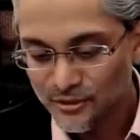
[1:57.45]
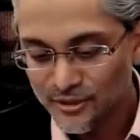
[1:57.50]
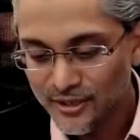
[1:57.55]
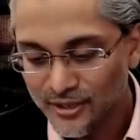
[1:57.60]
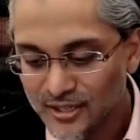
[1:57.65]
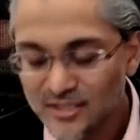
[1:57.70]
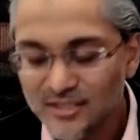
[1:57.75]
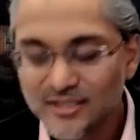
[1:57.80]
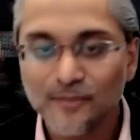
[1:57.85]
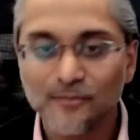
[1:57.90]
the
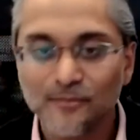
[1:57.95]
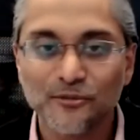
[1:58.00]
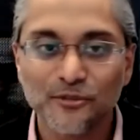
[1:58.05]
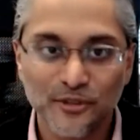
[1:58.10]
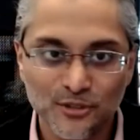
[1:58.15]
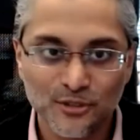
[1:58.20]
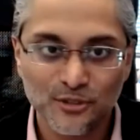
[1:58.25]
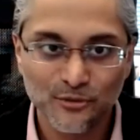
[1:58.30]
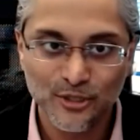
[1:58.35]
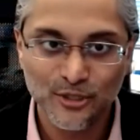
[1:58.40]
next step for
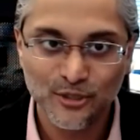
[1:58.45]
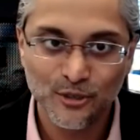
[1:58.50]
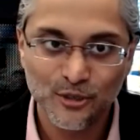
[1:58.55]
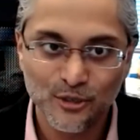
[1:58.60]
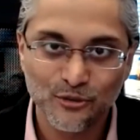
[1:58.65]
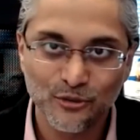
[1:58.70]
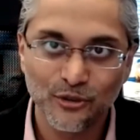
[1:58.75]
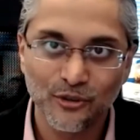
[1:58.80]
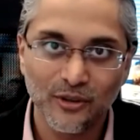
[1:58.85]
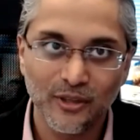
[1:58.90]
this
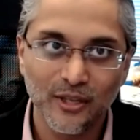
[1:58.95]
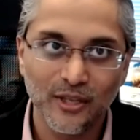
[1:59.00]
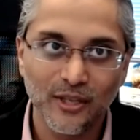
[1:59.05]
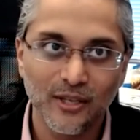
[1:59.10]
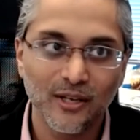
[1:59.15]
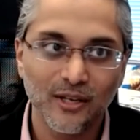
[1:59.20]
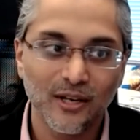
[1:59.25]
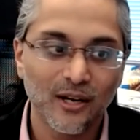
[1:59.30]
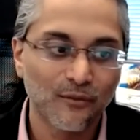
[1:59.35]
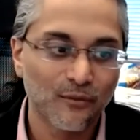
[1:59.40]
research
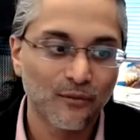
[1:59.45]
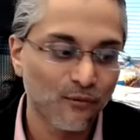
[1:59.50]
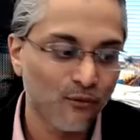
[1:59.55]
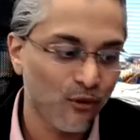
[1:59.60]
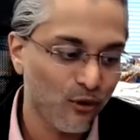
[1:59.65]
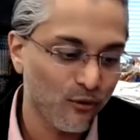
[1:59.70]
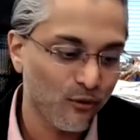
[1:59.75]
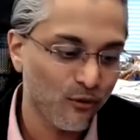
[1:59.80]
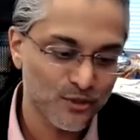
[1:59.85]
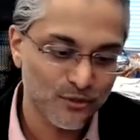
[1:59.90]
really uh,
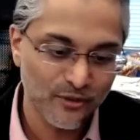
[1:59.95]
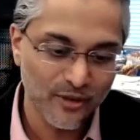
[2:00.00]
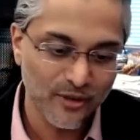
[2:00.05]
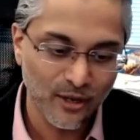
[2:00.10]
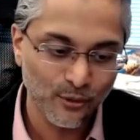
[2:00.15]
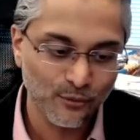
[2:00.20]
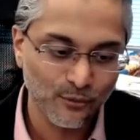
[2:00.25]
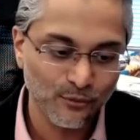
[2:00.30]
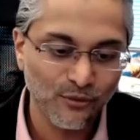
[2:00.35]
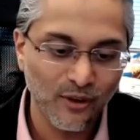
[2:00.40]
revolves
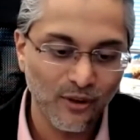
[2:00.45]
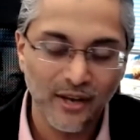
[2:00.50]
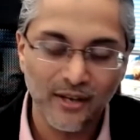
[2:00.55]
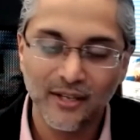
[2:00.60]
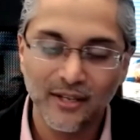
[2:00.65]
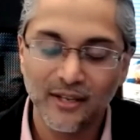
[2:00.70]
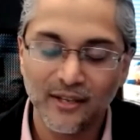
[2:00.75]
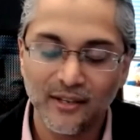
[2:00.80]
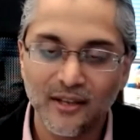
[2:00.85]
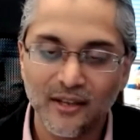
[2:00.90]
around
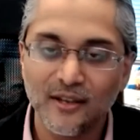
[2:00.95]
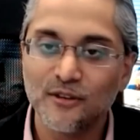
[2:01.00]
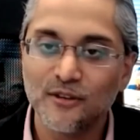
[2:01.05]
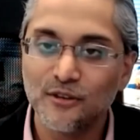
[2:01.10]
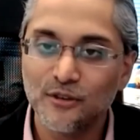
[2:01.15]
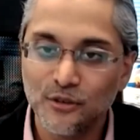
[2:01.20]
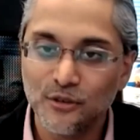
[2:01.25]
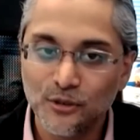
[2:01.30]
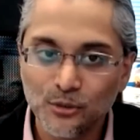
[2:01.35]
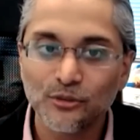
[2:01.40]
finding
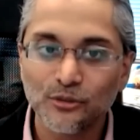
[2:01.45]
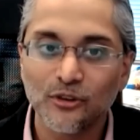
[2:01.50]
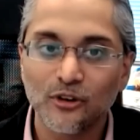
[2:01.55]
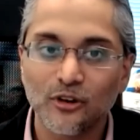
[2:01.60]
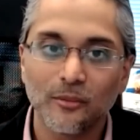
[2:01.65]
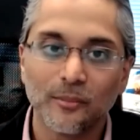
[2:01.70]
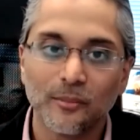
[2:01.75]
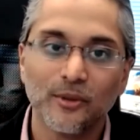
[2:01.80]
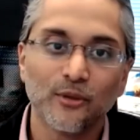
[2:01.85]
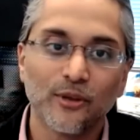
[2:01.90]
new
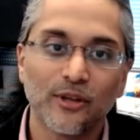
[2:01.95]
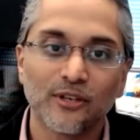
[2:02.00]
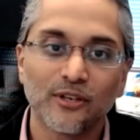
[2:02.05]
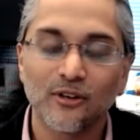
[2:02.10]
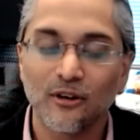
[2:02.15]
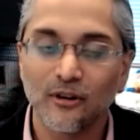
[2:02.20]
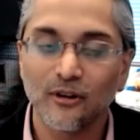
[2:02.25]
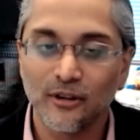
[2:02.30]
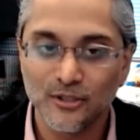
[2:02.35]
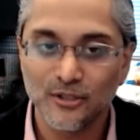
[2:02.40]
therapeutic
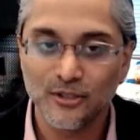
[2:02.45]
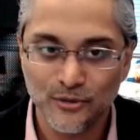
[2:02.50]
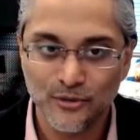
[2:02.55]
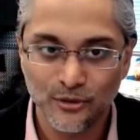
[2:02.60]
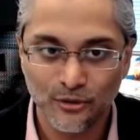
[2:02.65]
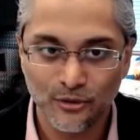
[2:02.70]
targets for